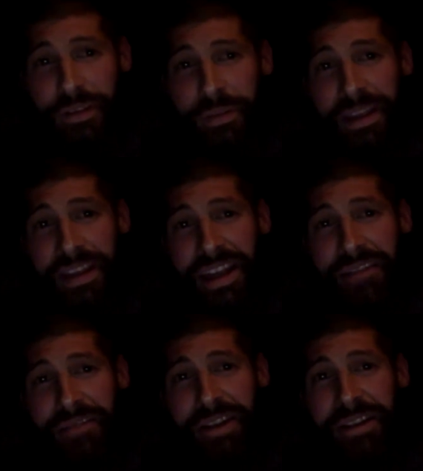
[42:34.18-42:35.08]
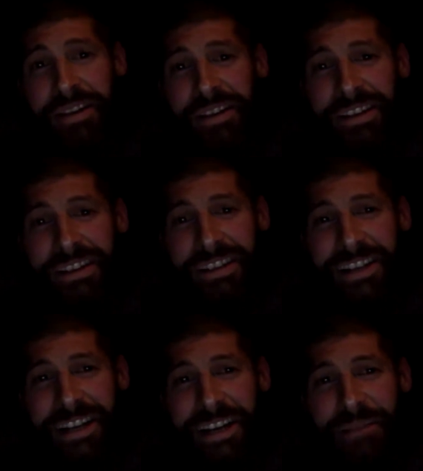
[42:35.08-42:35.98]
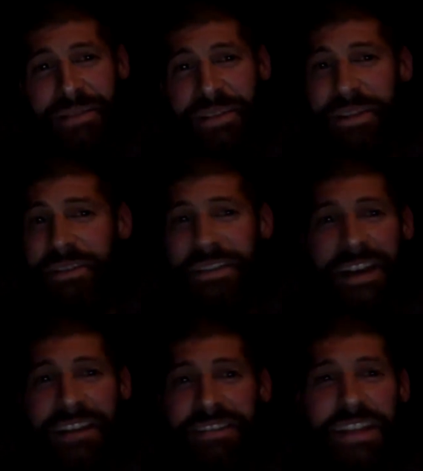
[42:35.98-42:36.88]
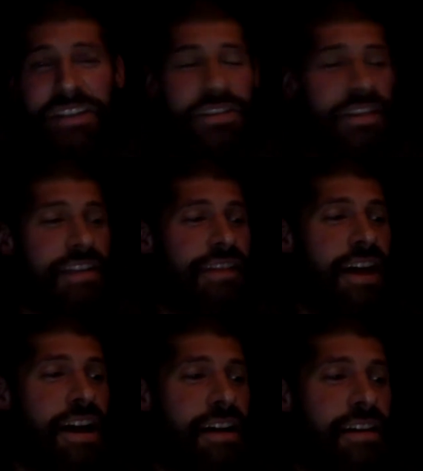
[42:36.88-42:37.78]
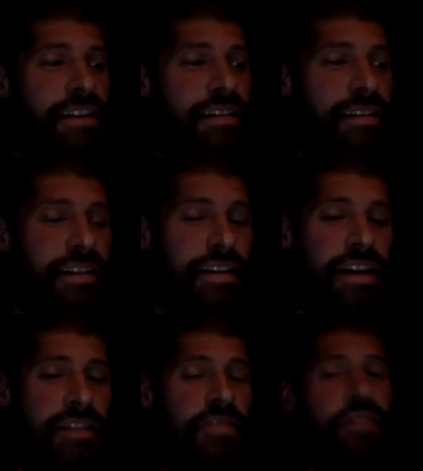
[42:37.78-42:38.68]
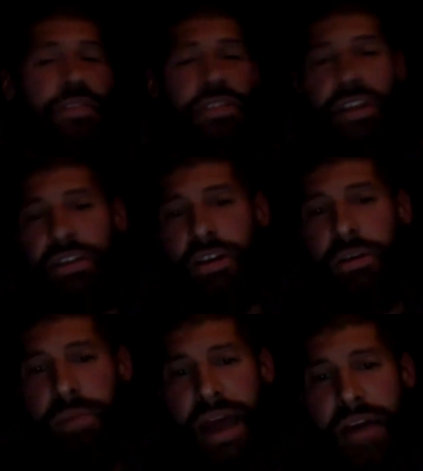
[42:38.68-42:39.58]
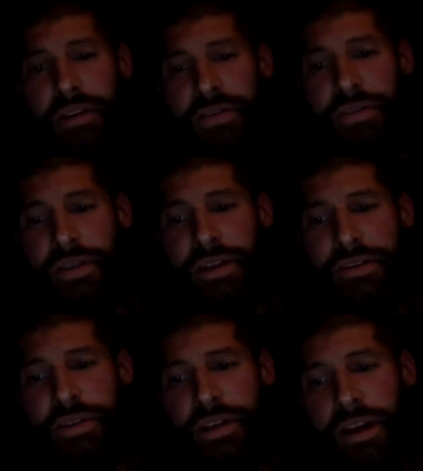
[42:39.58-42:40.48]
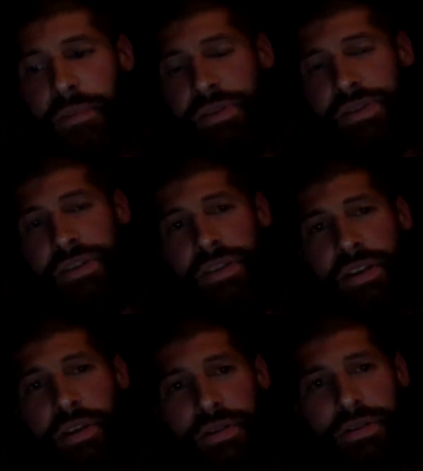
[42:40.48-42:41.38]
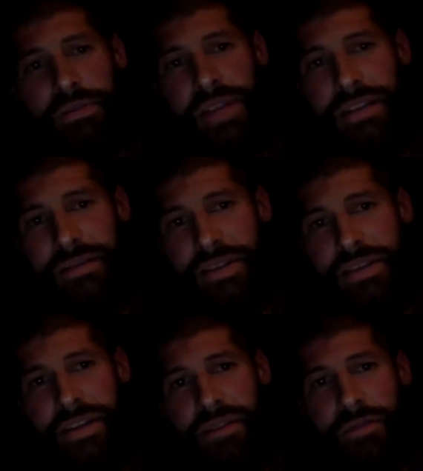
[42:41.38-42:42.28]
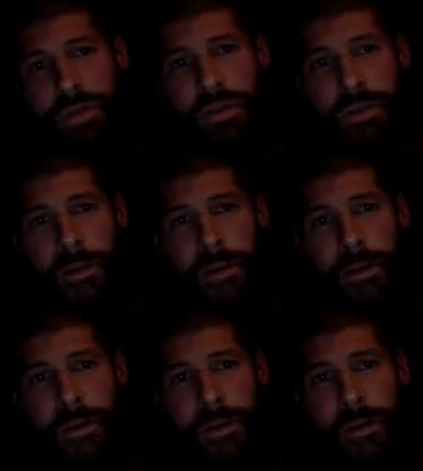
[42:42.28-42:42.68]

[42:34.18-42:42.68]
to play in the NFL. Um, so yeah, set your sights high and and do everything in your own power to uh, to accomplish the, the goals and objectives that you set forth.